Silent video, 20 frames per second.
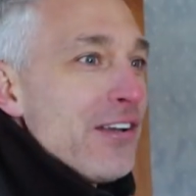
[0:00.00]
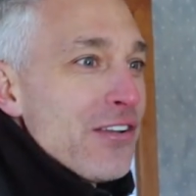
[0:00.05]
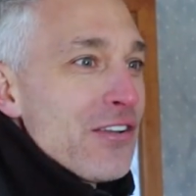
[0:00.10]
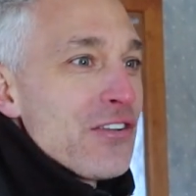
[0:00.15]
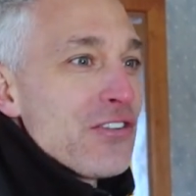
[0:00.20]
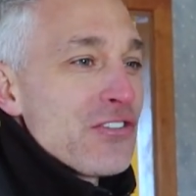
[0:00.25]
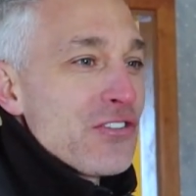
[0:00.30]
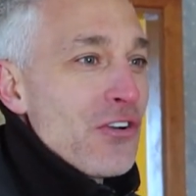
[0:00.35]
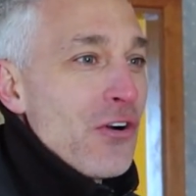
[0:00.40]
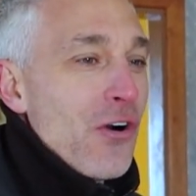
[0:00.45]
into the
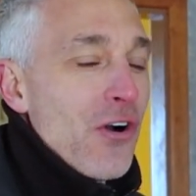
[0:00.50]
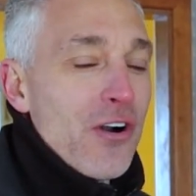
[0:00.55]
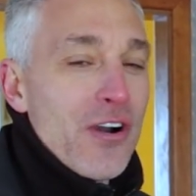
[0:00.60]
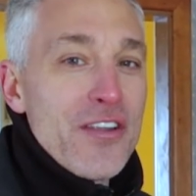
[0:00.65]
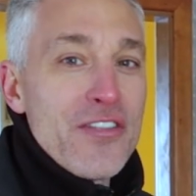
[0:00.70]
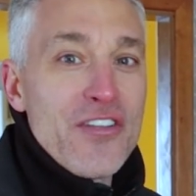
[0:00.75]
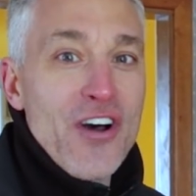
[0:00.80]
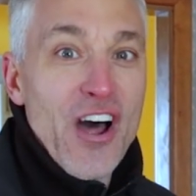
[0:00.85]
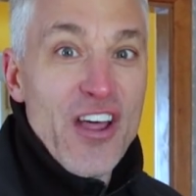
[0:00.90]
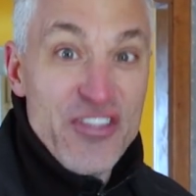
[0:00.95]
store and
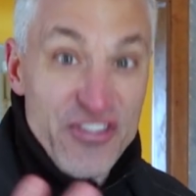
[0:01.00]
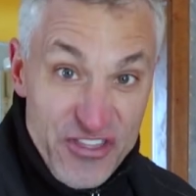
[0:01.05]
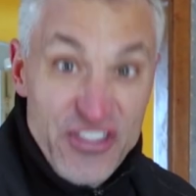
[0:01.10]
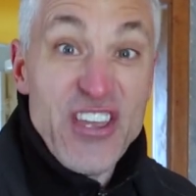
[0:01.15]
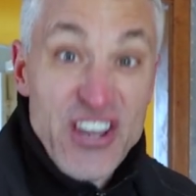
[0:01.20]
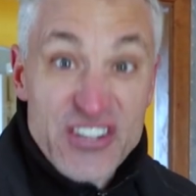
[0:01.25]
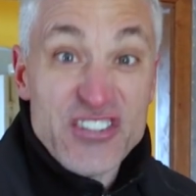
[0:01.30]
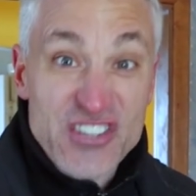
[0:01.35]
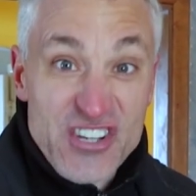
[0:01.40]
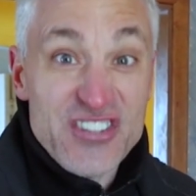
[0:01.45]
thought,
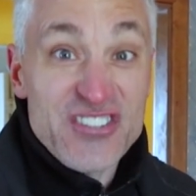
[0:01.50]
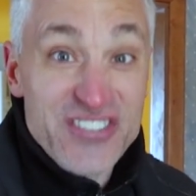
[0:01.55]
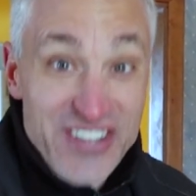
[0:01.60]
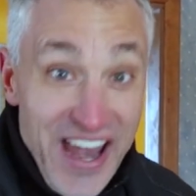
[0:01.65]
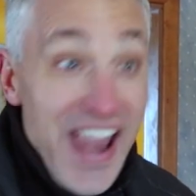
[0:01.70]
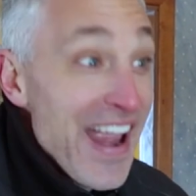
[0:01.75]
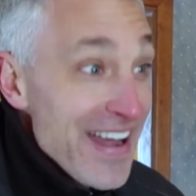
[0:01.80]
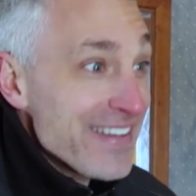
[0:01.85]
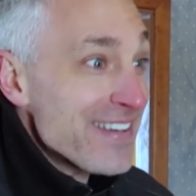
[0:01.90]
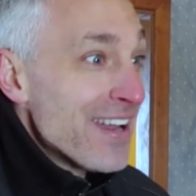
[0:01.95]
this is
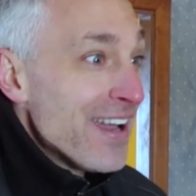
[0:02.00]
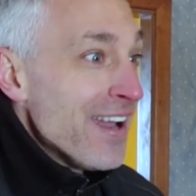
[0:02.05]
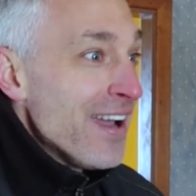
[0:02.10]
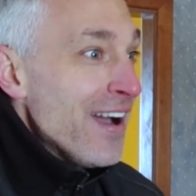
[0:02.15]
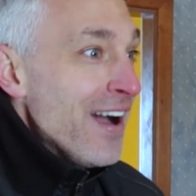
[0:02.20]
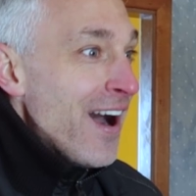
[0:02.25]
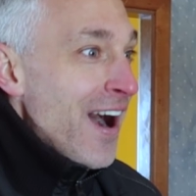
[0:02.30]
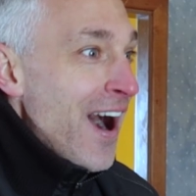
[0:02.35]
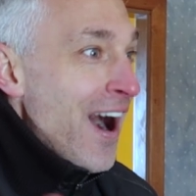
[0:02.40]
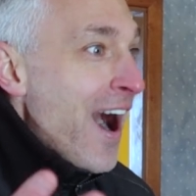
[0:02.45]
it!
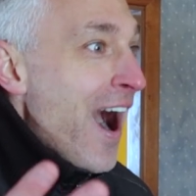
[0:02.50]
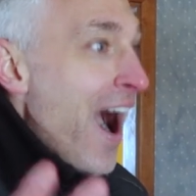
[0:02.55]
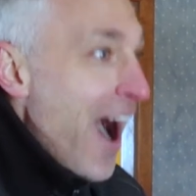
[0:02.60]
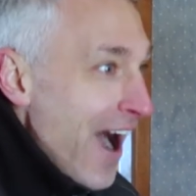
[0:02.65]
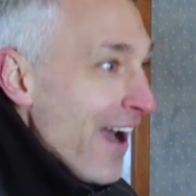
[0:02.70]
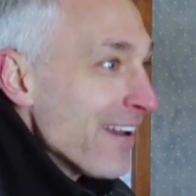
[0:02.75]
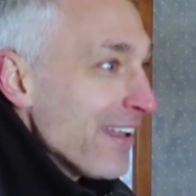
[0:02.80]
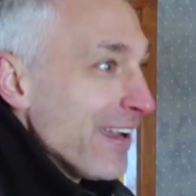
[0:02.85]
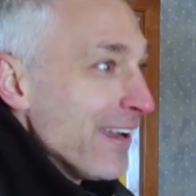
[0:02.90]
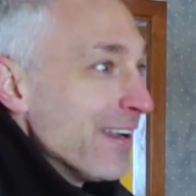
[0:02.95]

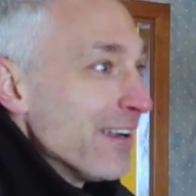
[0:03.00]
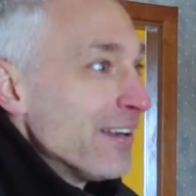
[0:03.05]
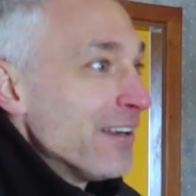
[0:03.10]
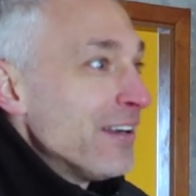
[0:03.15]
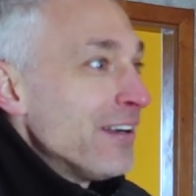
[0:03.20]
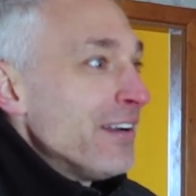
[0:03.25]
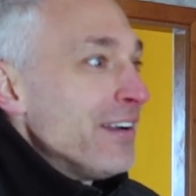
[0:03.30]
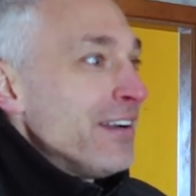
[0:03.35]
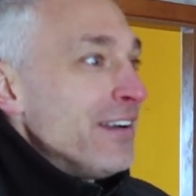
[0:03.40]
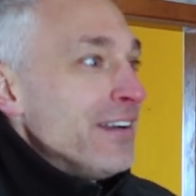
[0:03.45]
Honey!
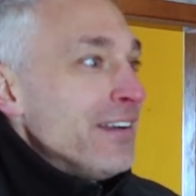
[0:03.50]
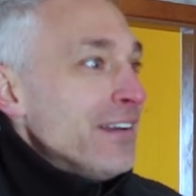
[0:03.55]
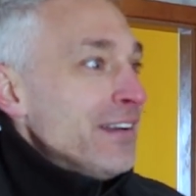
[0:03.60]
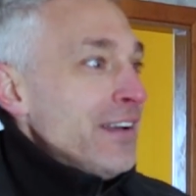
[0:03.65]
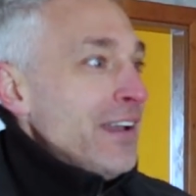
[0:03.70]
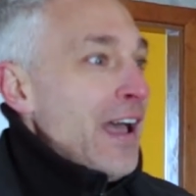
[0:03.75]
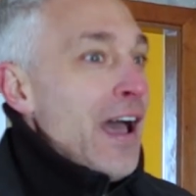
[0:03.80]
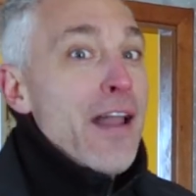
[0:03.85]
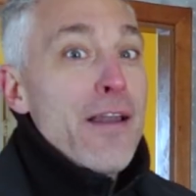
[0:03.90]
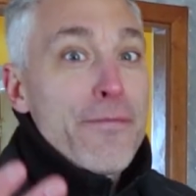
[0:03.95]

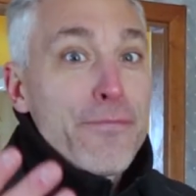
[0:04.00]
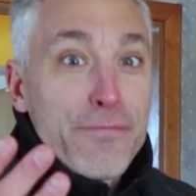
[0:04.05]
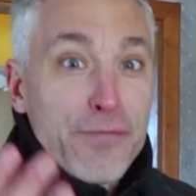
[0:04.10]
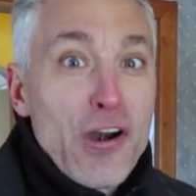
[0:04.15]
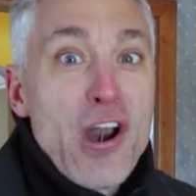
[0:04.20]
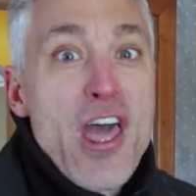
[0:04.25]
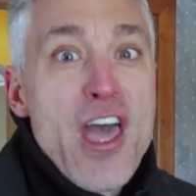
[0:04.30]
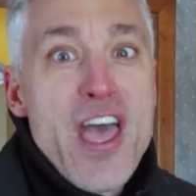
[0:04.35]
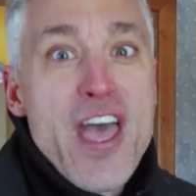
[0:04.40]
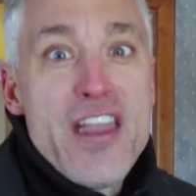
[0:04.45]

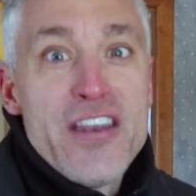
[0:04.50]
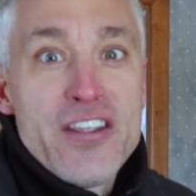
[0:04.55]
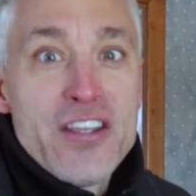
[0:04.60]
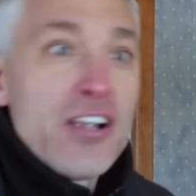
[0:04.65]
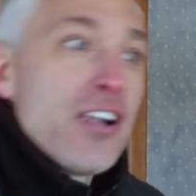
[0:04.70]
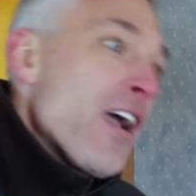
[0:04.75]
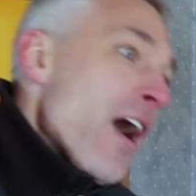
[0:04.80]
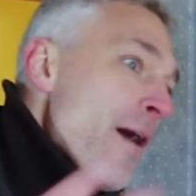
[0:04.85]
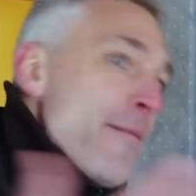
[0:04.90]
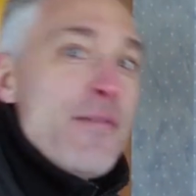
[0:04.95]
Alfred!
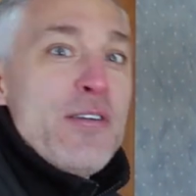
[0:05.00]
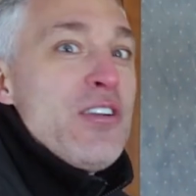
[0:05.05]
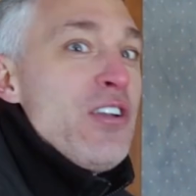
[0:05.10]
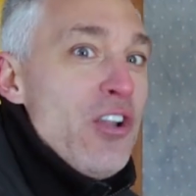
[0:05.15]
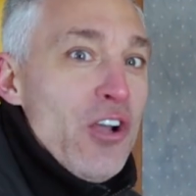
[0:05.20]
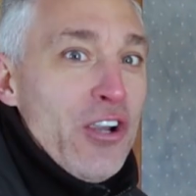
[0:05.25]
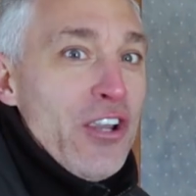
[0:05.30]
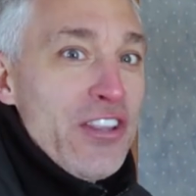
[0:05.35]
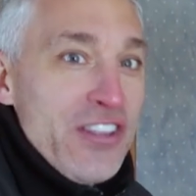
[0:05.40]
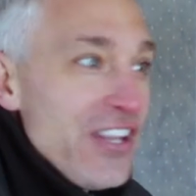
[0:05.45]
Come and
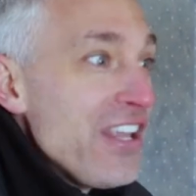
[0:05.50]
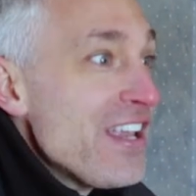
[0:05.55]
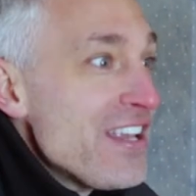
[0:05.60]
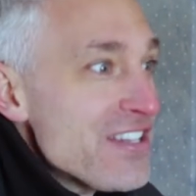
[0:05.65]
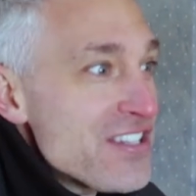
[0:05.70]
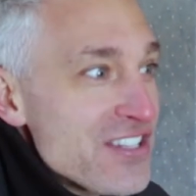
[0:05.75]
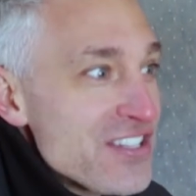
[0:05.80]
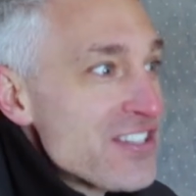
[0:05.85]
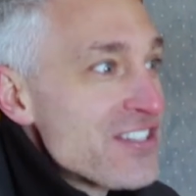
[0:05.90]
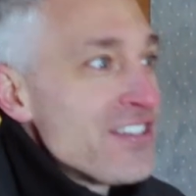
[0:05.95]
look at
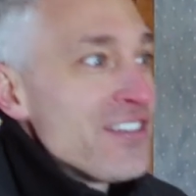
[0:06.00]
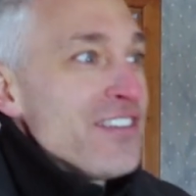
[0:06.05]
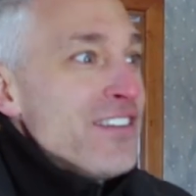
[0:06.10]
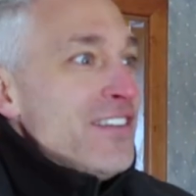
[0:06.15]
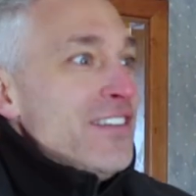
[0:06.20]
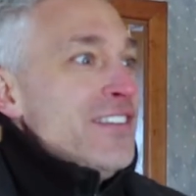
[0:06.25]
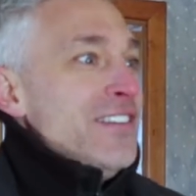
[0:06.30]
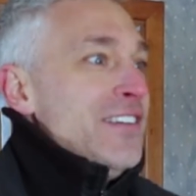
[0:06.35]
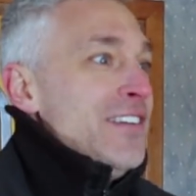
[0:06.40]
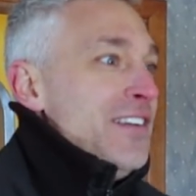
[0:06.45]
this!
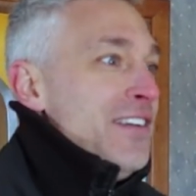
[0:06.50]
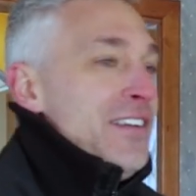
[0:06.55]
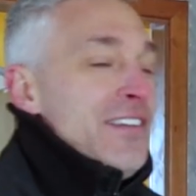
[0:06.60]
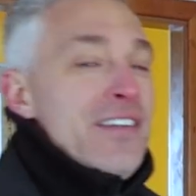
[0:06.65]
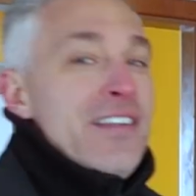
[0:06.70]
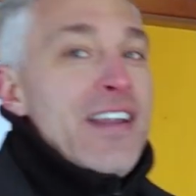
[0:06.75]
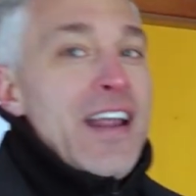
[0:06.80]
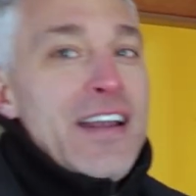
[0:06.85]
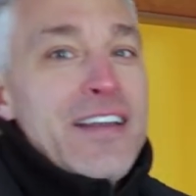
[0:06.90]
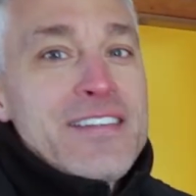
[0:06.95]
Does
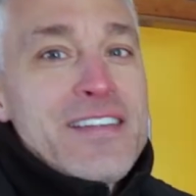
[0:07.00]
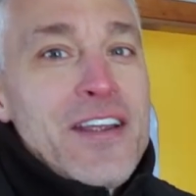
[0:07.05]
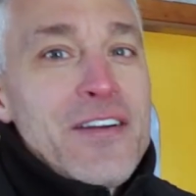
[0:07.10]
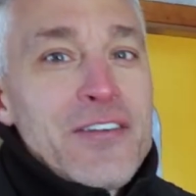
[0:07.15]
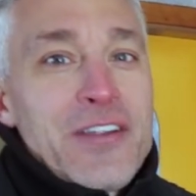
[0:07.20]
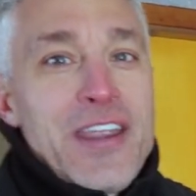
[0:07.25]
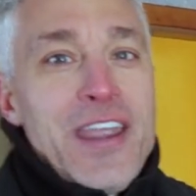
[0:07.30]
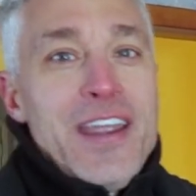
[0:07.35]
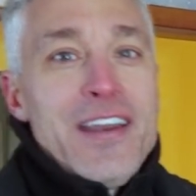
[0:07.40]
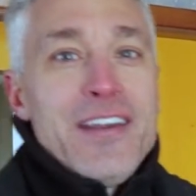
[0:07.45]
that sound
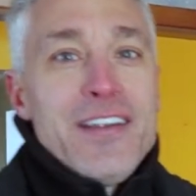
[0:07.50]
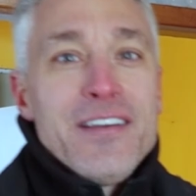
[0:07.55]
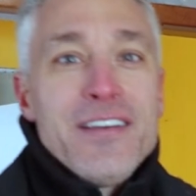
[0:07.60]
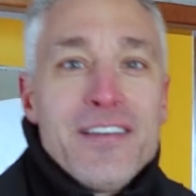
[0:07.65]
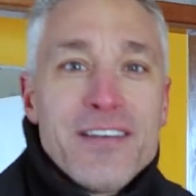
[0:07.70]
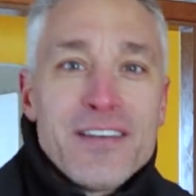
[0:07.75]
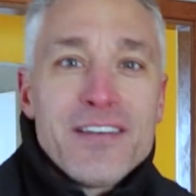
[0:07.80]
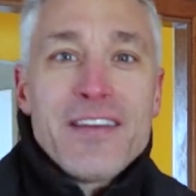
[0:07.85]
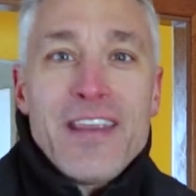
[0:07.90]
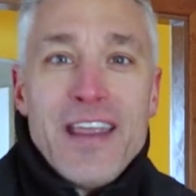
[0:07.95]
Acadian?
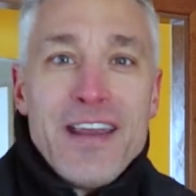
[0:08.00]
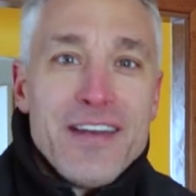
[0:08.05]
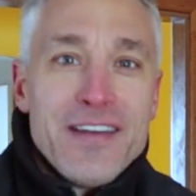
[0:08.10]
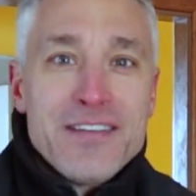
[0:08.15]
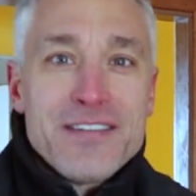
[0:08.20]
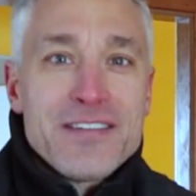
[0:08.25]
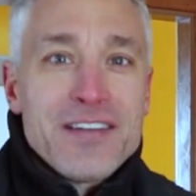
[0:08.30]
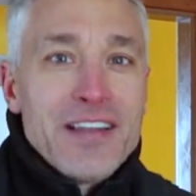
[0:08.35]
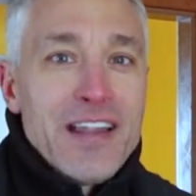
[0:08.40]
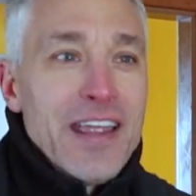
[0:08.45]

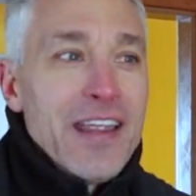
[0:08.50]
Acadian's a